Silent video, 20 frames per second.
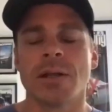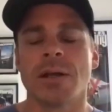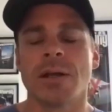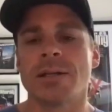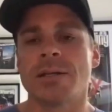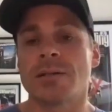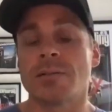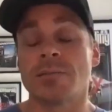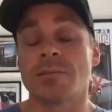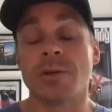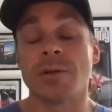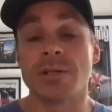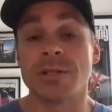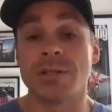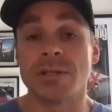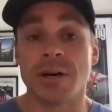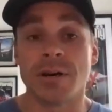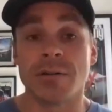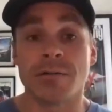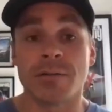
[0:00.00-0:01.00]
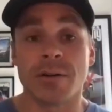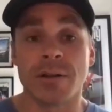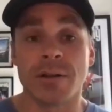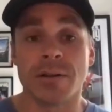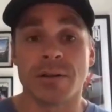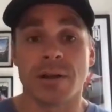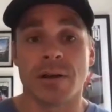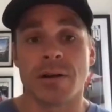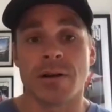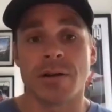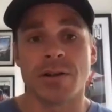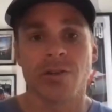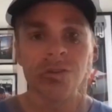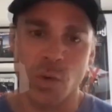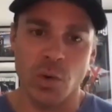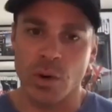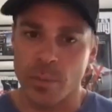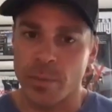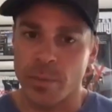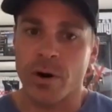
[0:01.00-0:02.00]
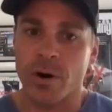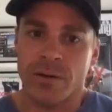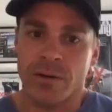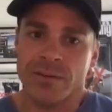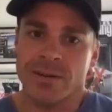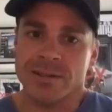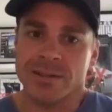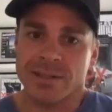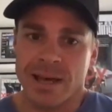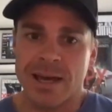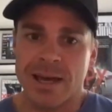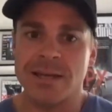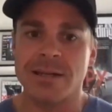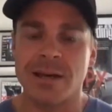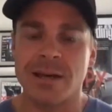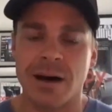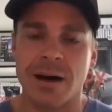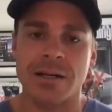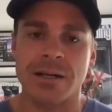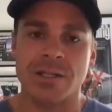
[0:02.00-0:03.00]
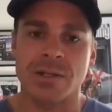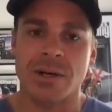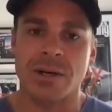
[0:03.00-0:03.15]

that's some good stuff right there. You were a part of these TED Talks.